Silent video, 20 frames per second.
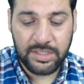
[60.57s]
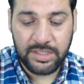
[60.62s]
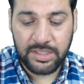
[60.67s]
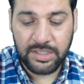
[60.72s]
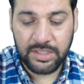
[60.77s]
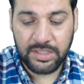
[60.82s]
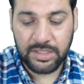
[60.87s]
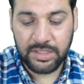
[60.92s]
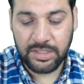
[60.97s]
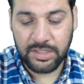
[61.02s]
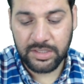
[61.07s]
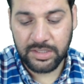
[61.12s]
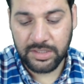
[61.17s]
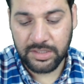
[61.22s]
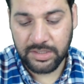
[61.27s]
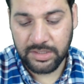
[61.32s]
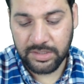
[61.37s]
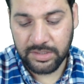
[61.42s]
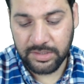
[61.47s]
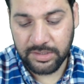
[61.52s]

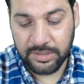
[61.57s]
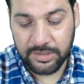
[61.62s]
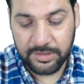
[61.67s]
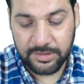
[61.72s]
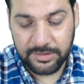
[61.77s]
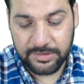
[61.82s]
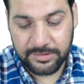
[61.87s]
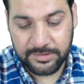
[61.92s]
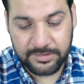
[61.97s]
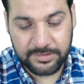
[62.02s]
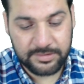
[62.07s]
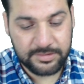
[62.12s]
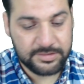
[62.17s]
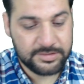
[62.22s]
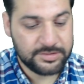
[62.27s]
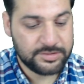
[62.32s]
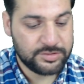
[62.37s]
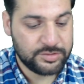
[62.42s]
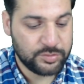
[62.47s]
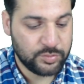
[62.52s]
So
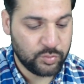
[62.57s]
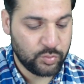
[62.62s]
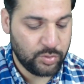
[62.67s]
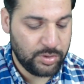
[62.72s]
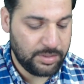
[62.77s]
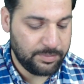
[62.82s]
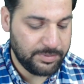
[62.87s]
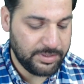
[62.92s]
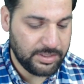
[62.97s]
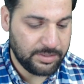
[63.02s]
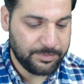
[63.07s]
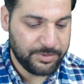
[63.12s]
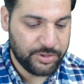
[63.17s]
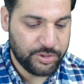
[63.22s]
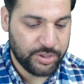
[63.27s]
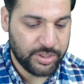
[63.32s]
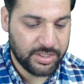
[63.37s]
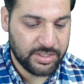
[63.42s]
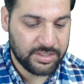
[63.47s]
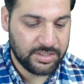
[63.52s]
let me
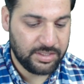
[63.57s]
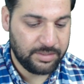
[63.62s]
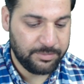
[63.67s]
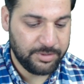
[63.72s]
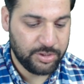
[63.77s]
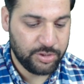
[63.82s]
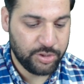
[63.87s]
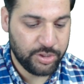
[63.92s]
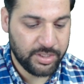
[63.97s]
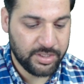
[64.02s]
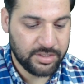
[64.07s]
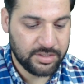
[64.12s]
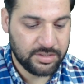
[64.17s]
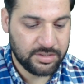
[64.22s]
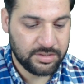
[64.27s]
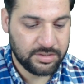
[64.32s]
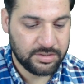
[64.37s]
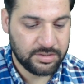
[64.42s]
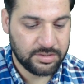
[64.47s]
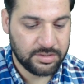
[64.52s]
check.
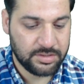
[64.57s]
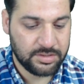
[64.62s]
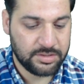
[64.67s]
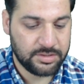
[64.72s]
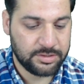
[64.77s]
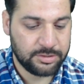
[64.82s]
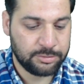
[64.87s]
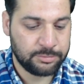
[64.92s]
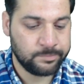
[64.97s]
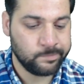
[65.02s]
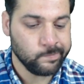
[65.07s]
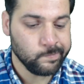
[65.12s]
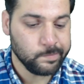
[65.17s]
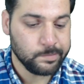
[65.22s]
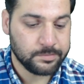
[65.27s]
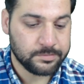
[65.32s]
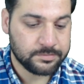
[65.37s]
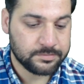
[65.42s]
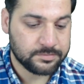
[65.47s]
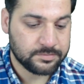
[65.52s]
Before
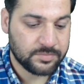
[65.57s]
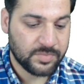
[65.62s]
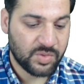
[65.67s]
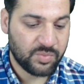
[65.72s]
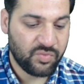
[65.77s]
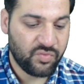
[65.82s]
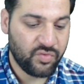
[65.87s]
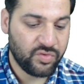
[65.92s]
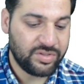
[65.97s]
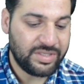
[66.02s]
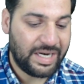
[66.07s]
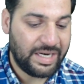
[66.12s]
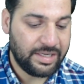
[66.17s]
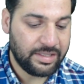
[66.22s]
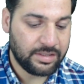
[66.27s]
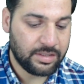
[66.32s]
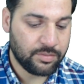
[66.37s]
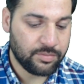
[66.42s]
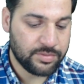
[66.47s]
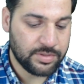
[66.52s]

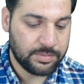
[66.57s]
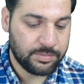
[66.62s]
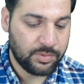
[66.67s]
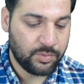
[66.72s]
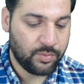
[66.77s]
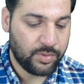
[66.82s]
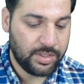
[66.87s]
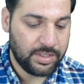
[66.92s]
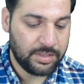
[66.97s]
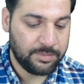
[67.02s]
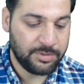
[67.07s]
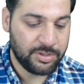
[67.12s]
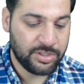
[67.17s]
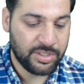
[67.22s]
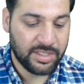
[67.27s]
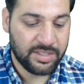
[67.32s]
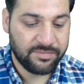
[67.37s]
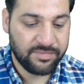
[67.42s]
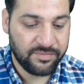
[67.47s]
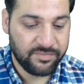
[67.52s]
starting the question number one, let me
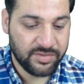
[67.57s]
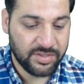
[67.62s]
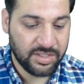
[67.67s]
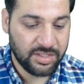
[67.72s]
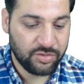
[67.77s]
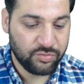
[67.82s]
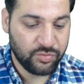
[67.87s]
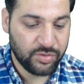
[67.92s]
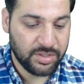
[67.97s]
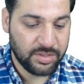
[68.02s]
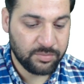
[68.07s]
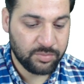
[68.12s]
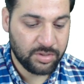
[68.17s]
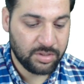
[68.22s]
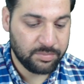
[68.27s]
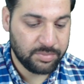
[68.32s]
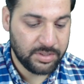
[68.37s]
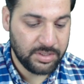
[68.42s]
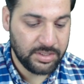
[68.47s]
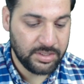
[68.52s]
check if everything is working
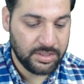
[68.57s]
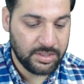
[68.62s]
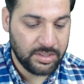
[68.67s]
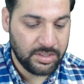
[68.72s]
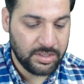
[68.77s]
properly.